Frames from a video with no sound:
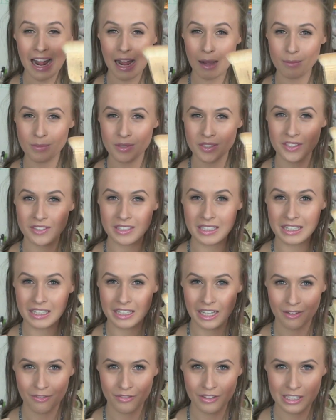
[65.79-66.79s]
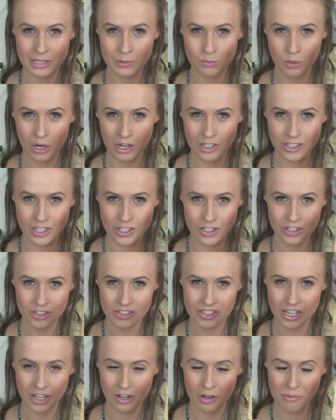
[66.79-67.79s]
absolutely love this brush and
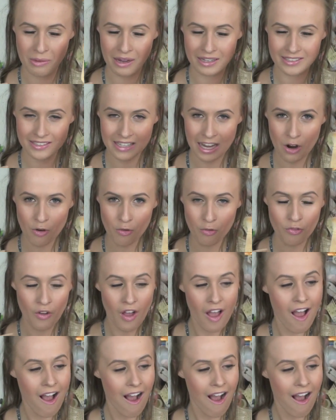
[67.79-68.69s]
using it on myself